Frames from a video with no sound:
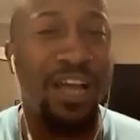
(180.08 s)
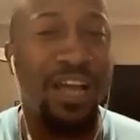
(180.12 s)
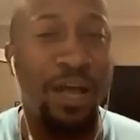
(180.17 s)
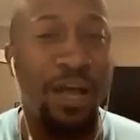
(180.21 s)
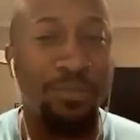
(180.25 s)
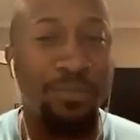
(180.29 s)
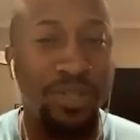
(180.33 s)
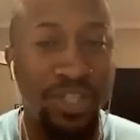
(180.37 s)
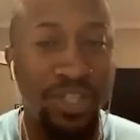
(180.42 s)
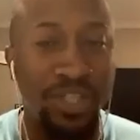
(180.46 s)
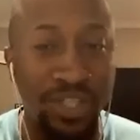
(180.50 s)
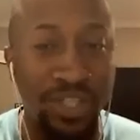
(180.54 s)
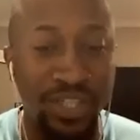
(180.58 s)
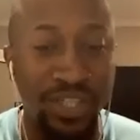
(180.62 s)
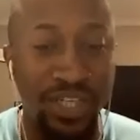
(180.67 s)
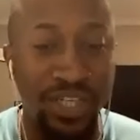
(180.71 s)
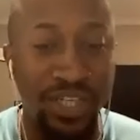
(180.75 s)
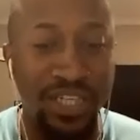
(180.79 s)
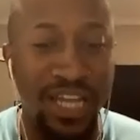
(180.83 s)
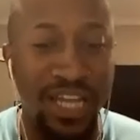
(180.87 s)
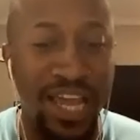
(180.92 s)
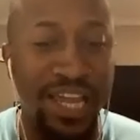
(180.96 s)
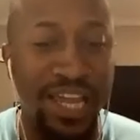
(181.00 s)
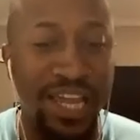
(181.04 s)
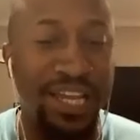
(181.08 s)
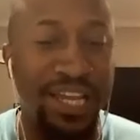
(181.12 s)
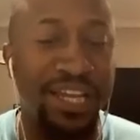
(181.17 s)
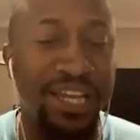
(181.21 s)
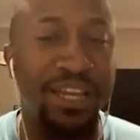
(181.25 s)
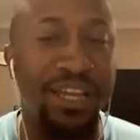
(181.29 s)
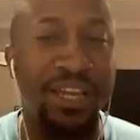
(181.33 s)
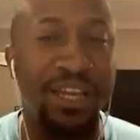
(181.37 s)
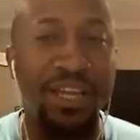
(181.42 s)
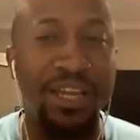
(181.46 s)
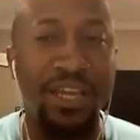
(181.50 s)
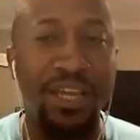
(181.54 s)
I'm good. Like
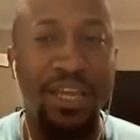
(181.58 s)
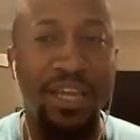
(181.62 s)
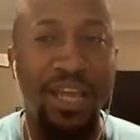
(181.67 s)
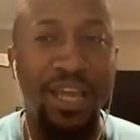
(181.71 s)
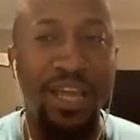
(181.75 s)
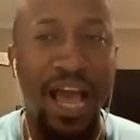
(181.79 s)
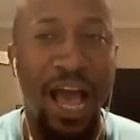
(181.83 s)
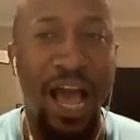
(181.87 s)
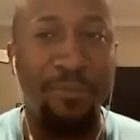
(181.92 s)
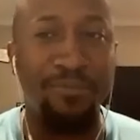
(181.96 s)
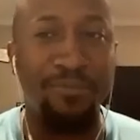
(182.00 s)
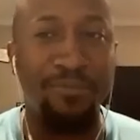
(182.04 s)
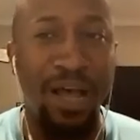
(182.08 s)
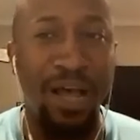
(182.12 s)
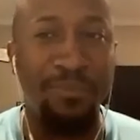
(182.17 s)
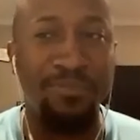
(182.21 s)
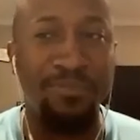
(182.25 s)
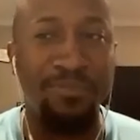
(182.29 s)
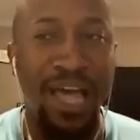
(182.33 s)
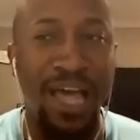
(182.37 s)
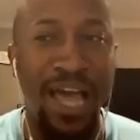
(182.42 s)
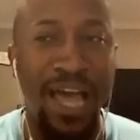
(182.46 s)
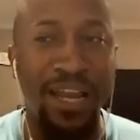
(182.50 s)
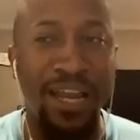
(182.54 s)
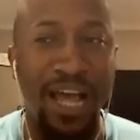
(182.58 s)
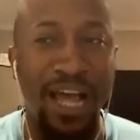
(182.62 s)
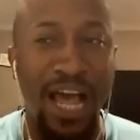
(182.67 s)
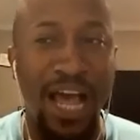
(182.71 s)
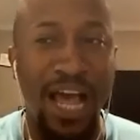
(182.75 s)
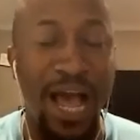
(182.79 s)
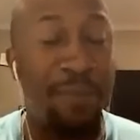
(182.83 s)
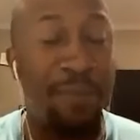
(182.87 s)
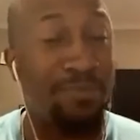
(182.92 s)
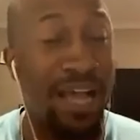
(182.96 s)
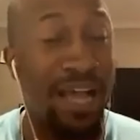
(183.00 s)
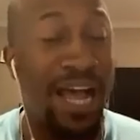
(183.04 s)
I
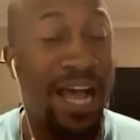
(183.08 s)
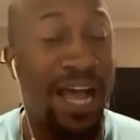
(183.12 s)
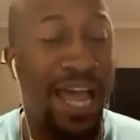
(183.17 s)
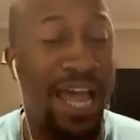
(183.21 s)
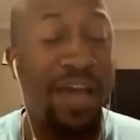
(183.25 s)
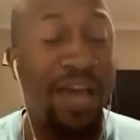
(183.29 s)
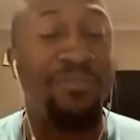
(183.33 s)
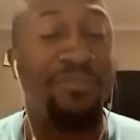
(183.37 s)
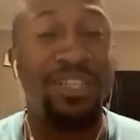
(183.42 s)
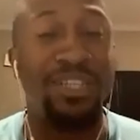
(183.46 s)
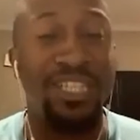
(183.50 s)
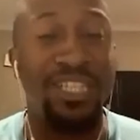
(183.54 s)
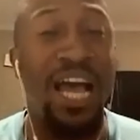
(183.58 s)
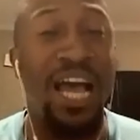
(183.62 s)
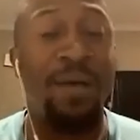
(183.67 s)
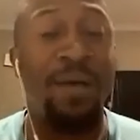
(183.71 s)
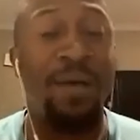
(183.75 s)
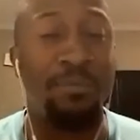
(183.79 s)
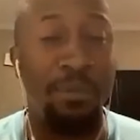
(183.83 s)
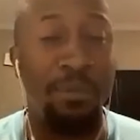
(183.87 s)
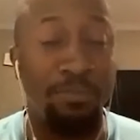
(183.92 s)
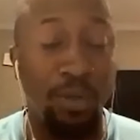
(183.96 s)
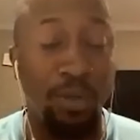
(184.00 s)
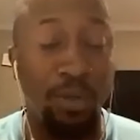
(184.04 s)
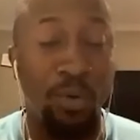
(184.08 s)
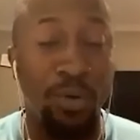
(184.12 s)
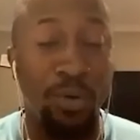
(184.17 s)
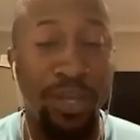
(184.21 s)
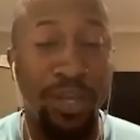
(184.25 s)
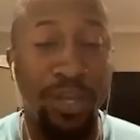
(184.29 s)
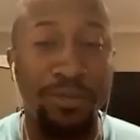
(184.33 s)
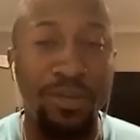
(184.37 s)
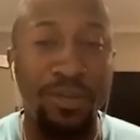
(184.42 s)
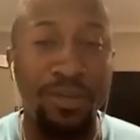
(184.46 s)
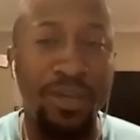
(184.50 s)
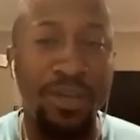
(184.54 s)
have a job. I'm employed.